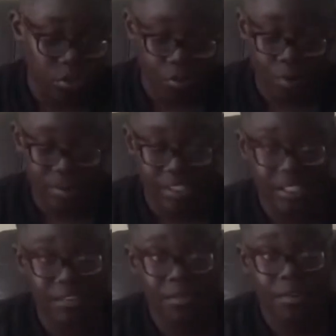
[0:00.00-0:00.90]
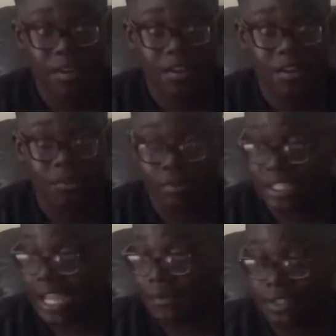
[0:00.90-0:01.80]
what we did, we
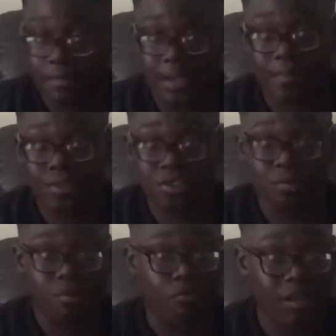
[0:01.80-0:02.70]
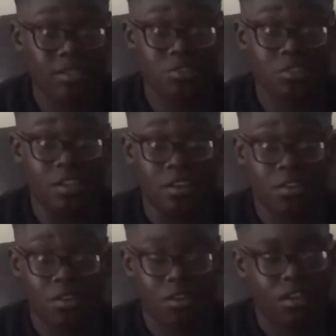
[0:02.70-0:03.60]
didn't have any paper, so we ran to the
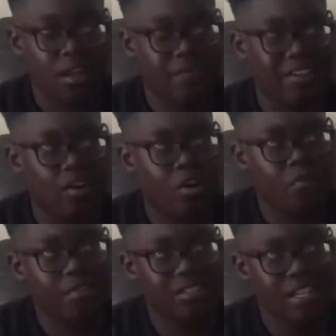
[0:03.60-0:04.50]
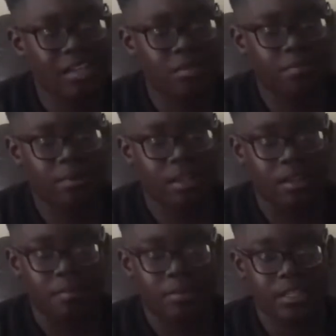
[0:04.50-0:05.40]
office kind of
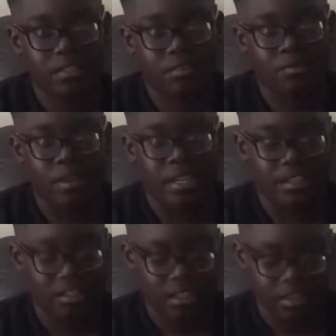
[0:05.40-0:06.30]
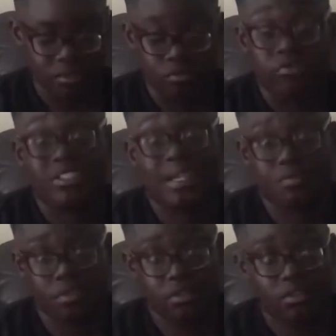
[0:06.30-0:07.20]
place where the
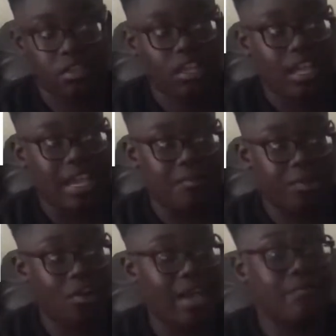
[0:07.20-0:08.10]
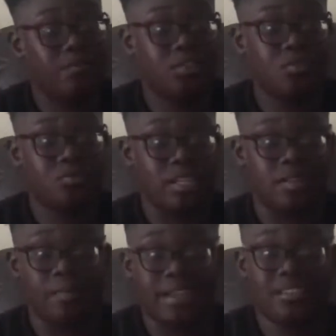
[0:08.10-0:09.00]
reception, and we got envelopes and a
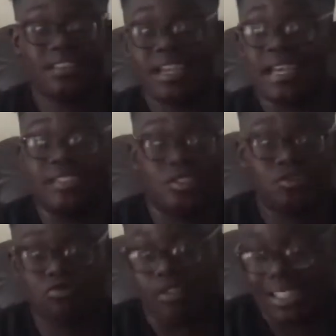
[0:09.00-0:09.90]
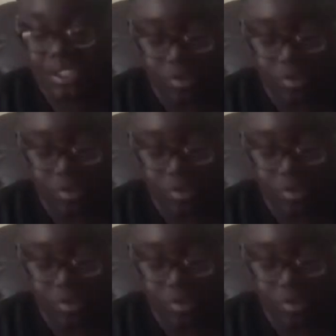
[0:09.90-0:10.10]
pen and just ran to